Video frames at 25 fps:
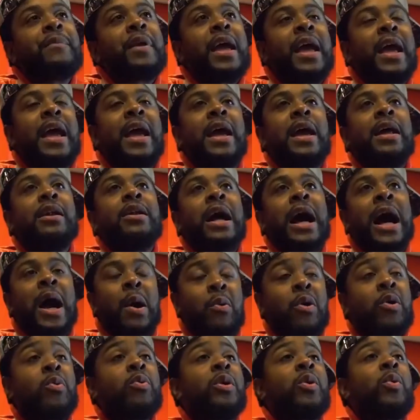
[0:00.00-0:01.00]
And I
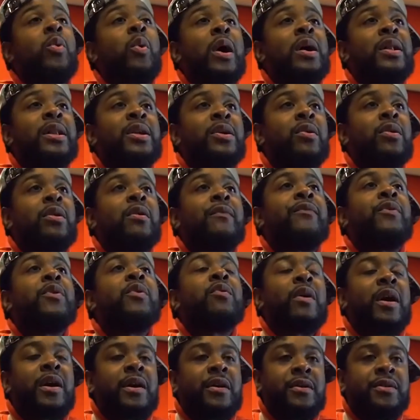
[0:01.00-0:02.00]
work with Kweli on a few
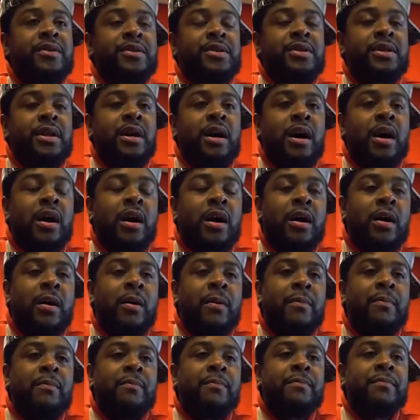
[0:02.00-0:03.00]
records.
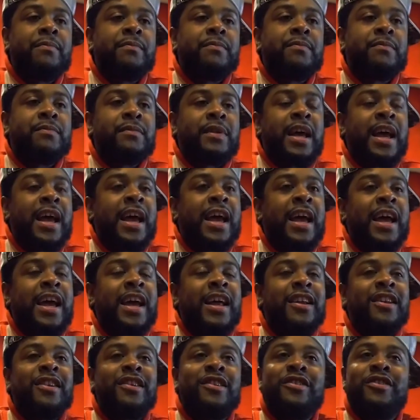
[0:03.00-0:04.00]

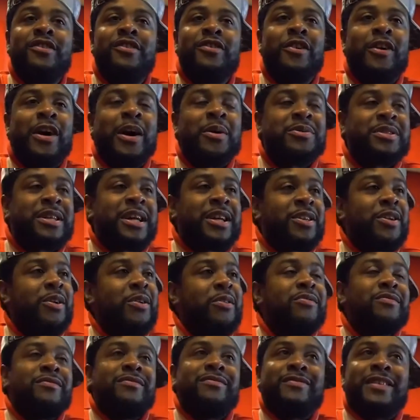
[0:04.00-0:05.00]
And I was like,
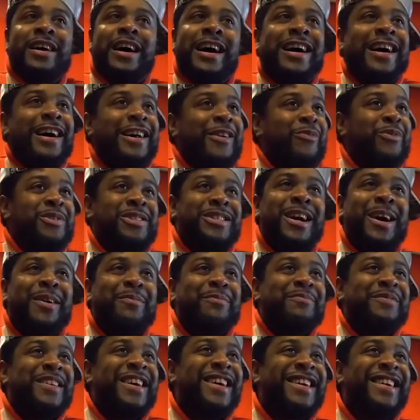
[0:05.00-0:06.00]
"Yo, Like, what's up?
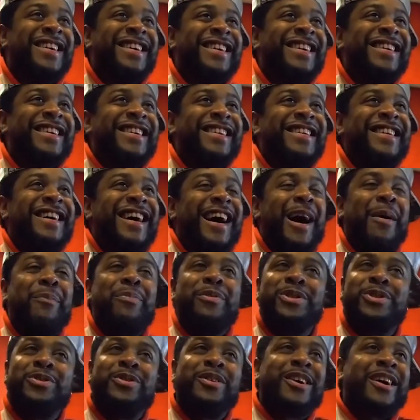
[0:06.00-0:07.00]
I'll
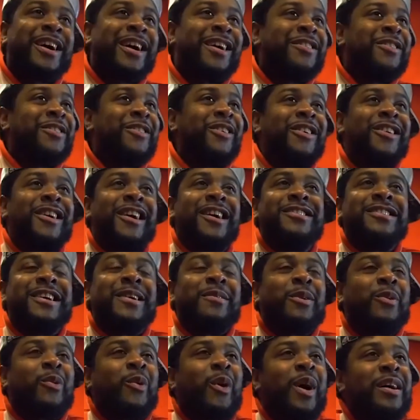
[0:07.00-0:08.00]
put you in contact
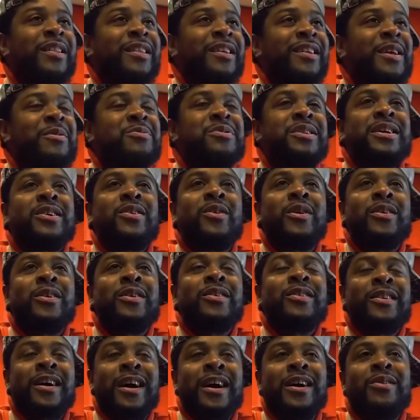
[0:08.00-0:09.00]
with quality. And he was like, oh,
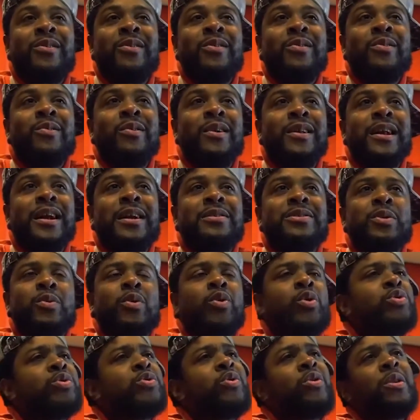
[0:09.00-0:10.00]
all right, cool. And then I was like,
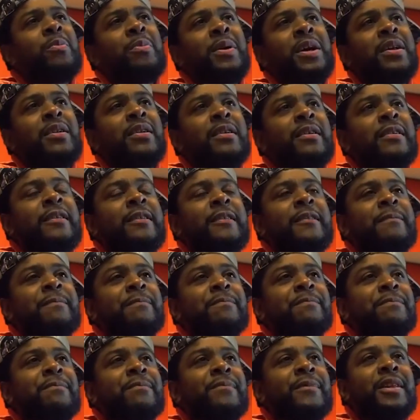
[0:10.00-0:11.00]
well, who's doing the beat?
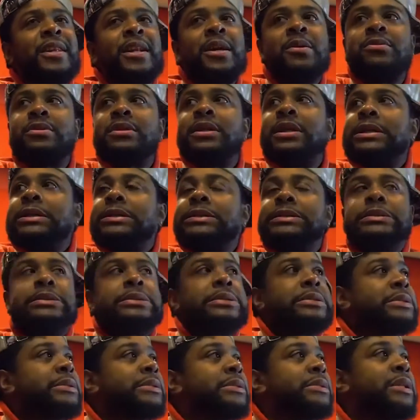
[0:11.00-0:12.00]
And he was like,
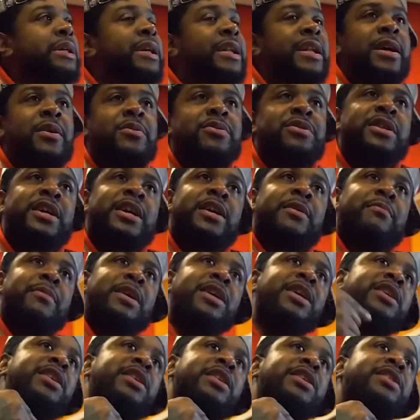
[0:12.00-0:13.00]
and I was like,
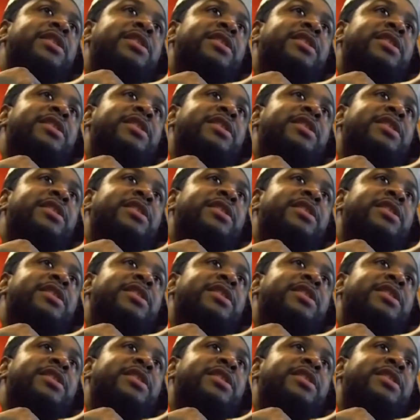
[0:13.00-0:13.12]
me?